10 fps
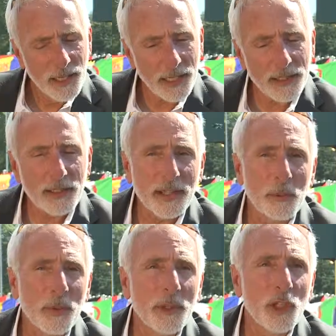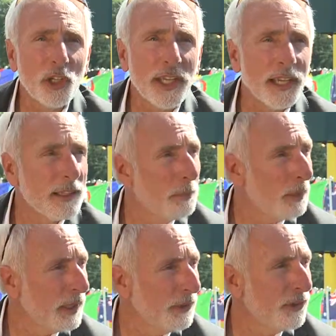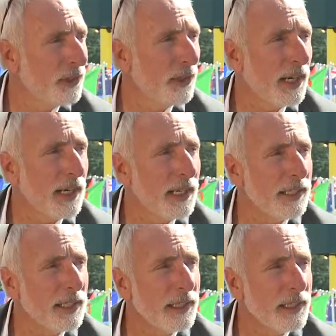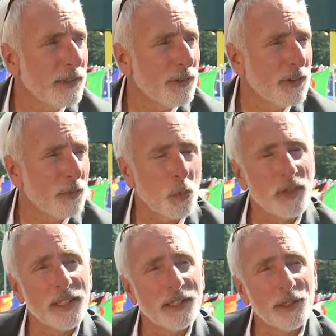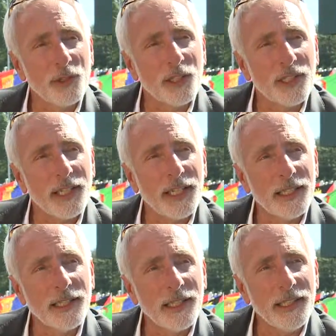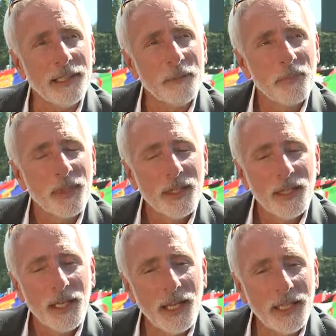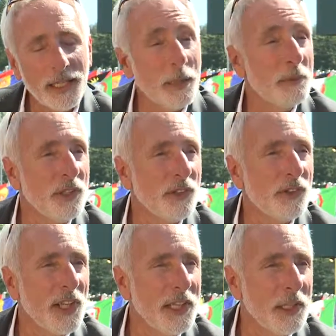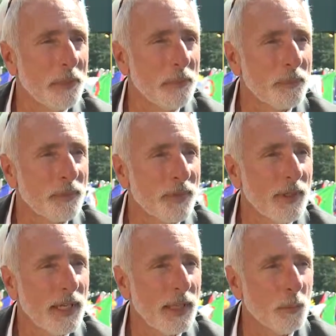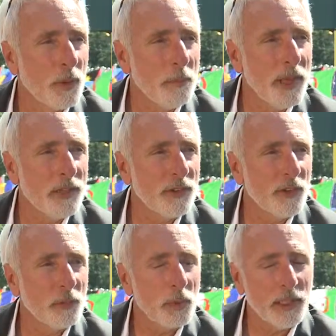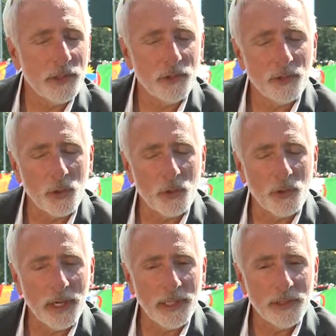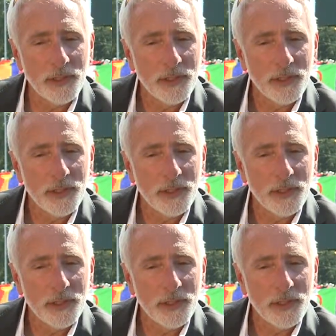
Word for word: I think that when you look at the place here, I, I think it's, it's one thing to look at, a, at an empty stadium. And what makes this place so great